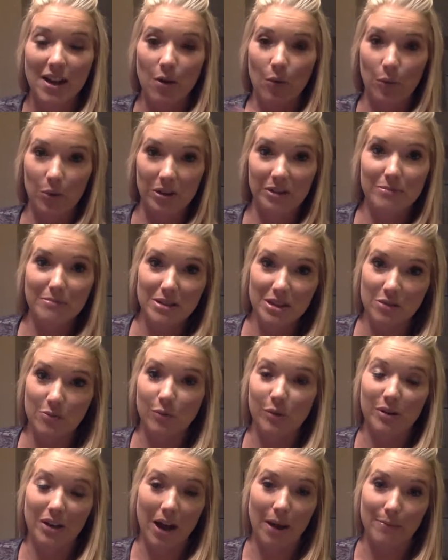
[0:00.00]
With me, you will
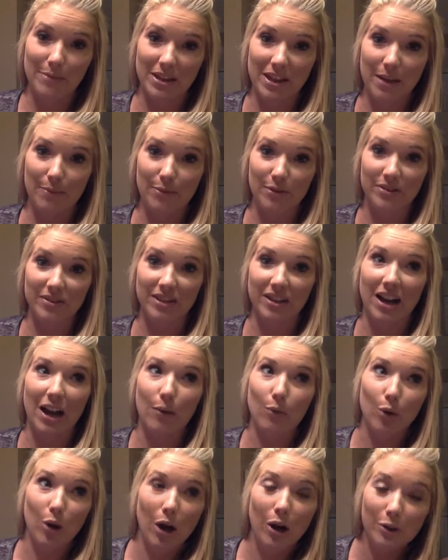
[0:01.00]
not be that person. I
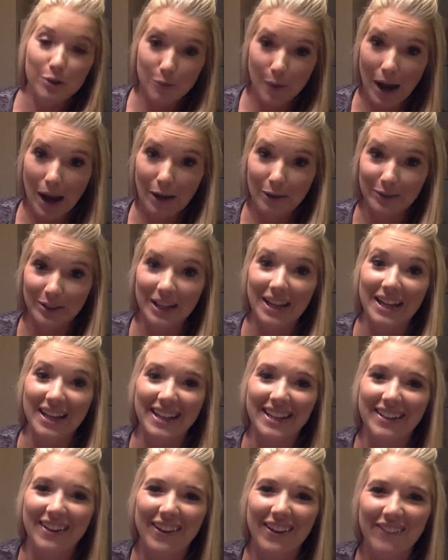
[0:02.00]
will call you out
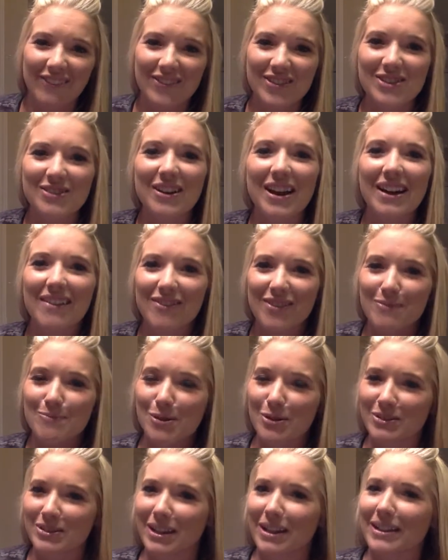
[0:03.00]
if you have a
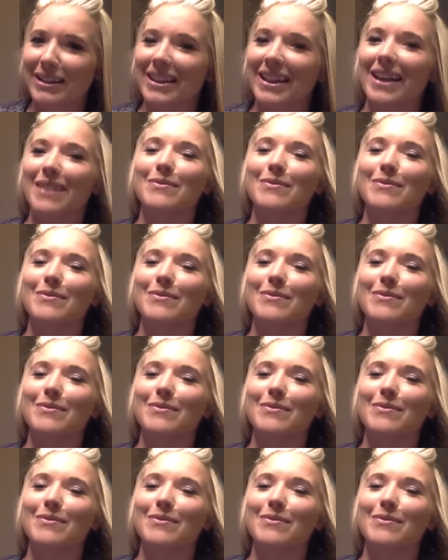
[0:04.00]
post like that.